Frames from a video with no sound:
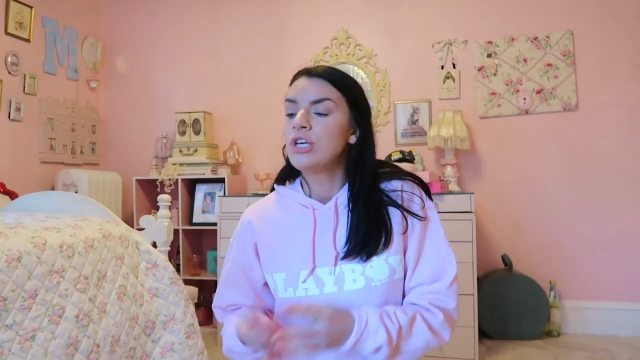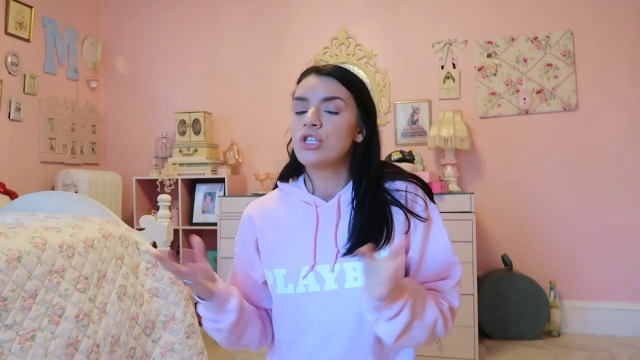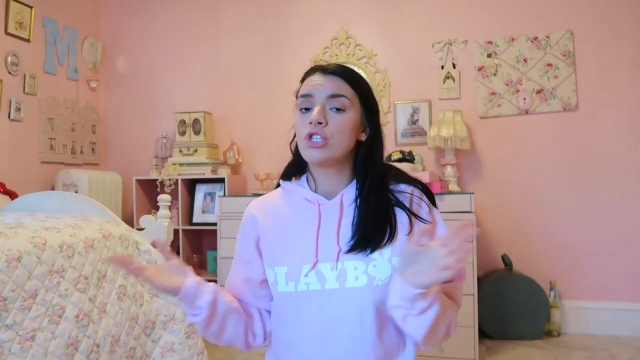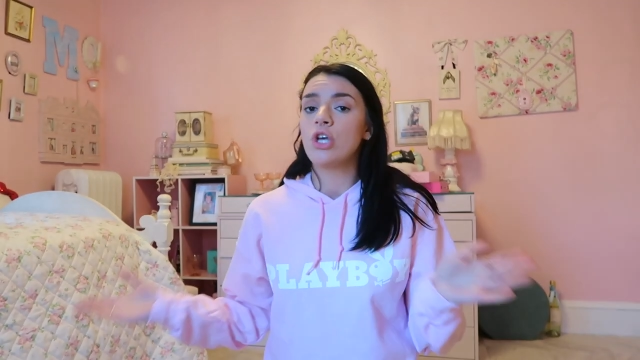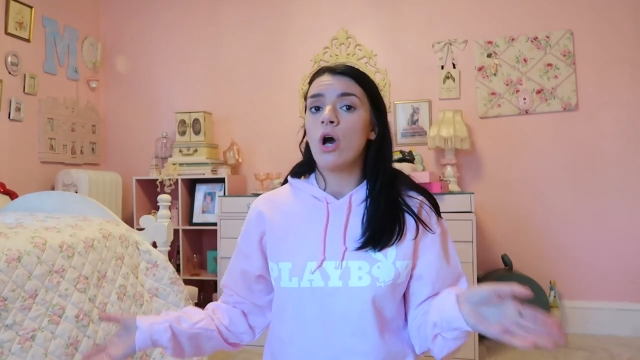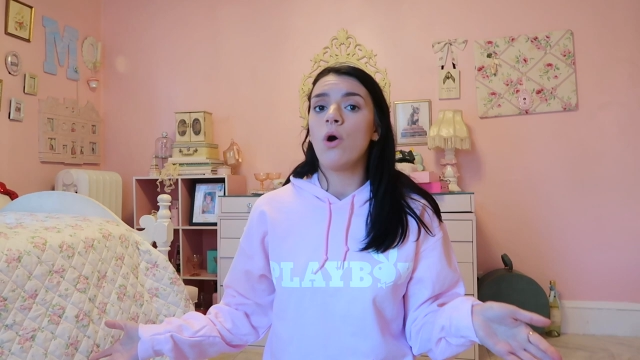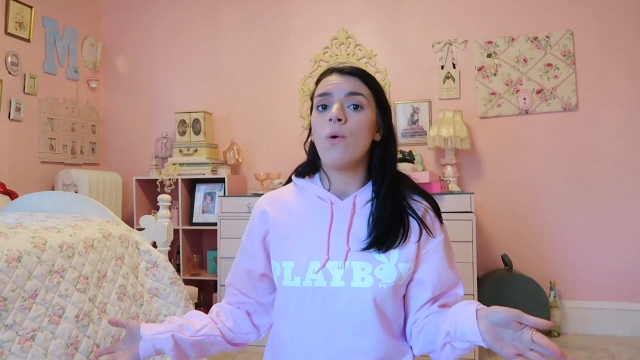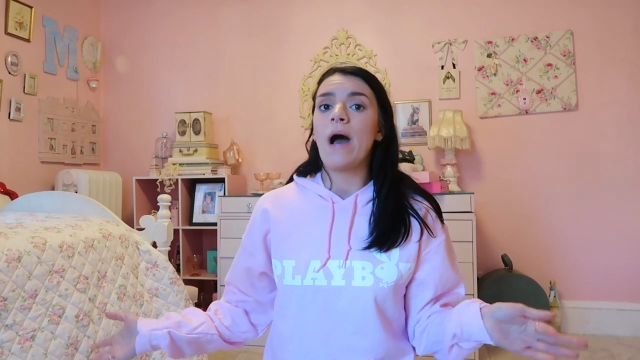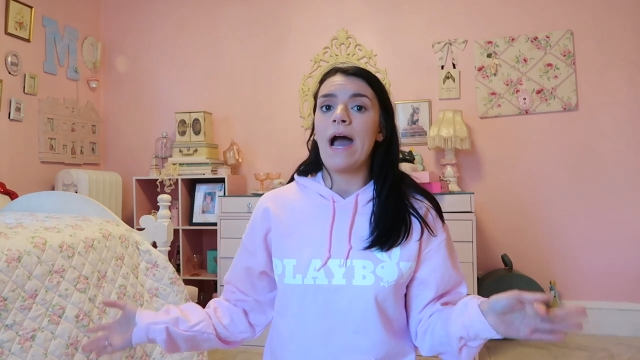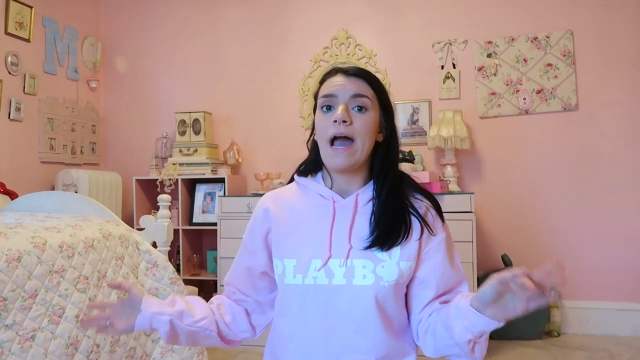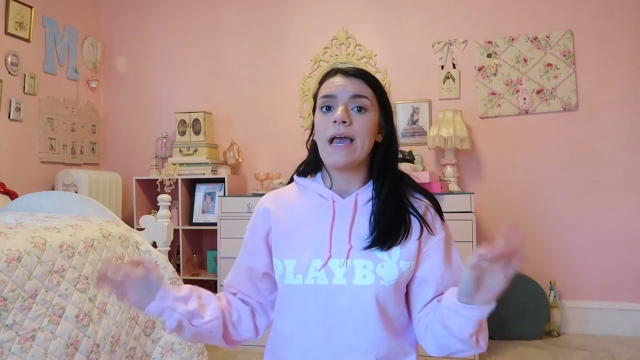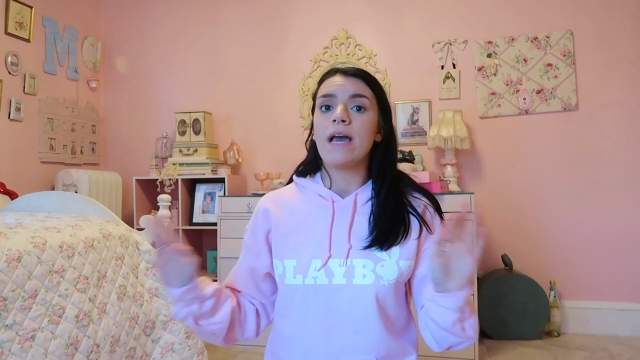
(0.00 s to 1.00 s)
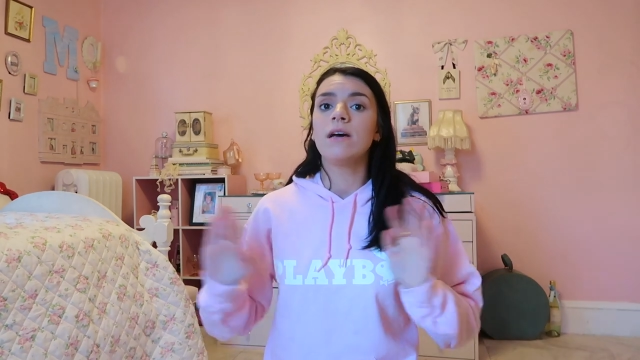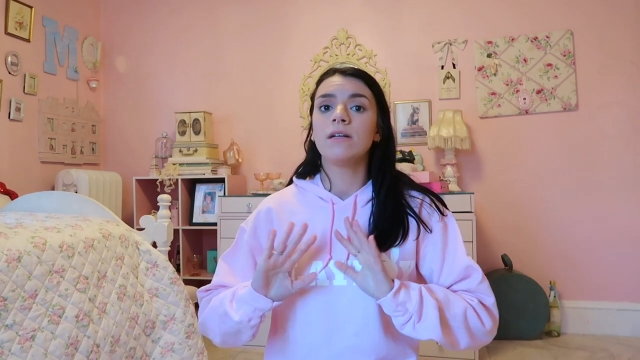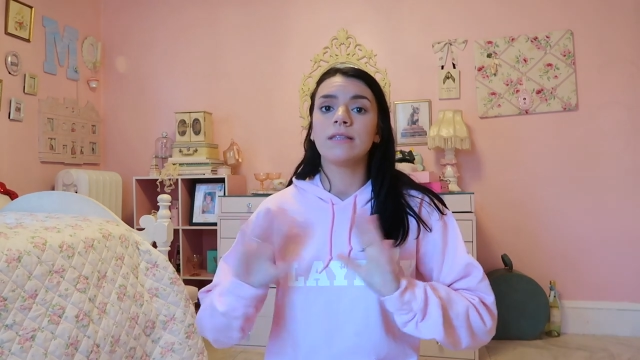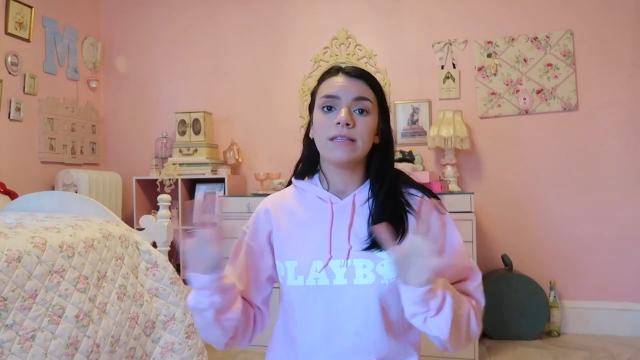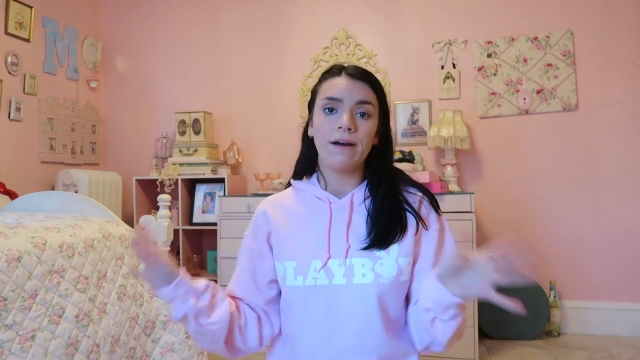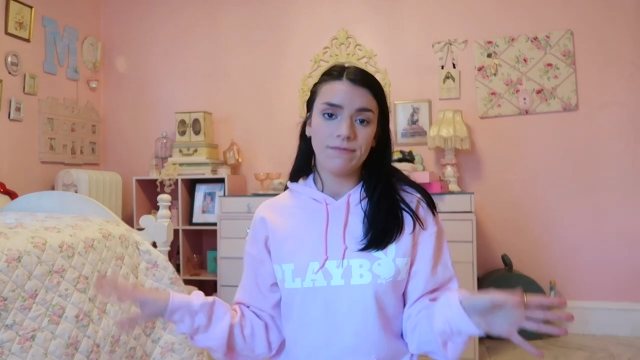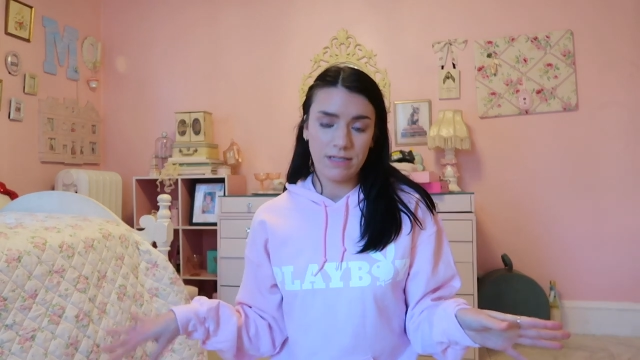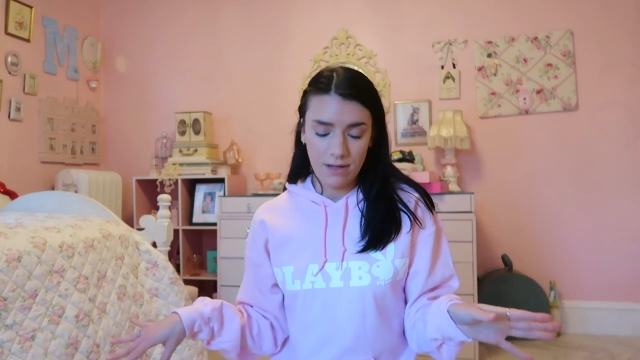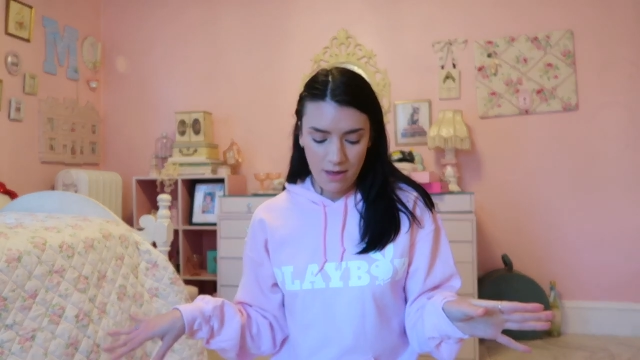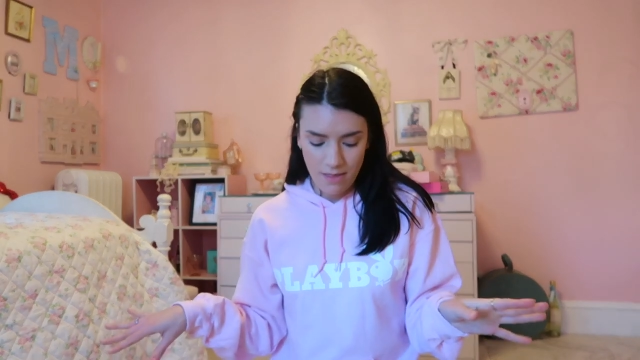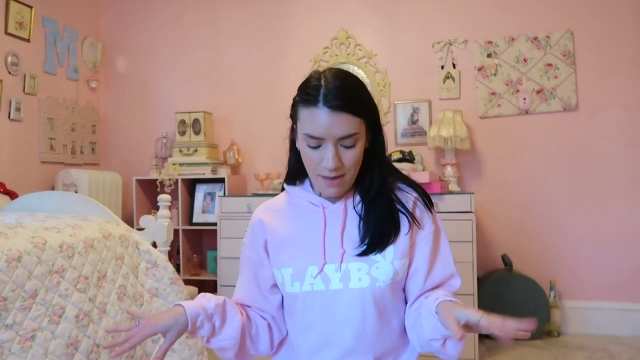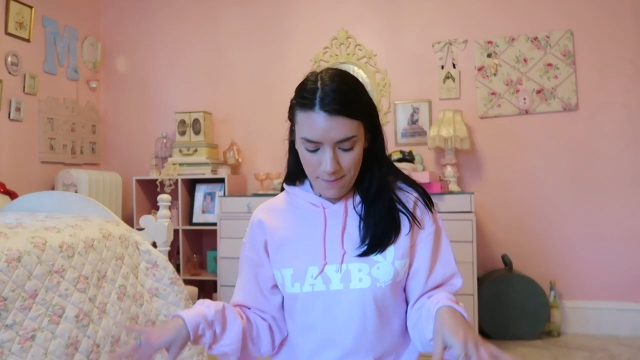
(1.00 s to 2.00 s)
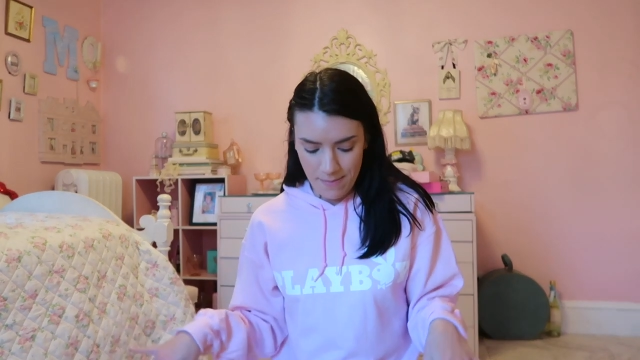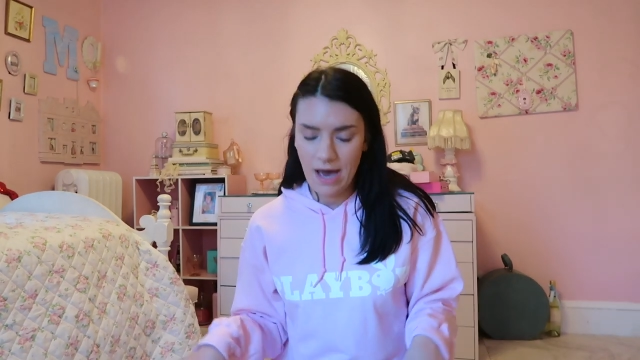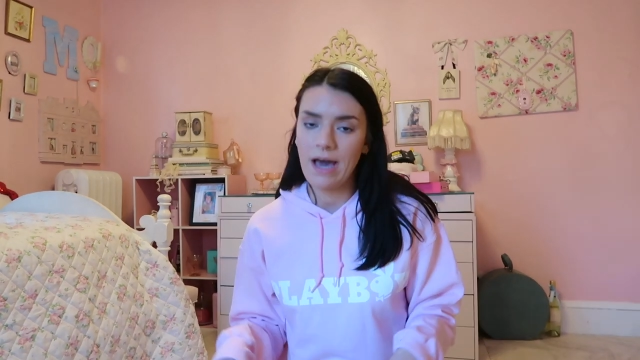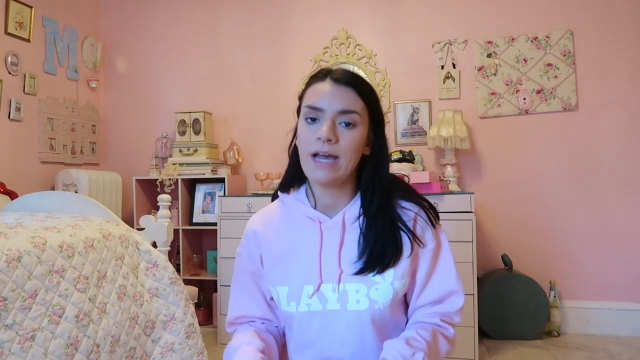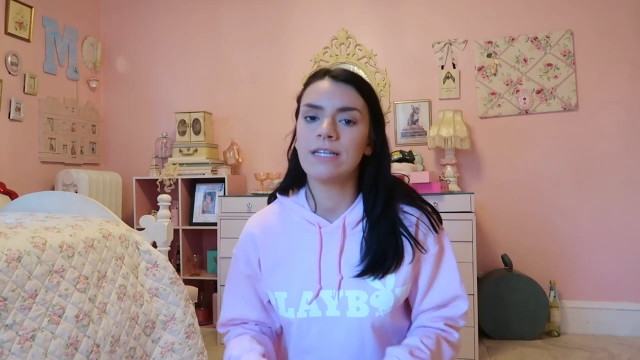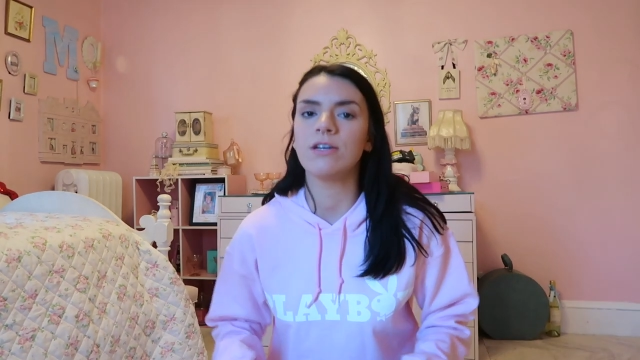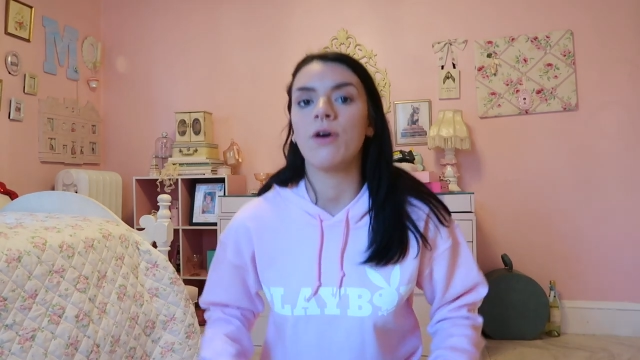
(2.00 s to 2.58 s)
So I left them behind,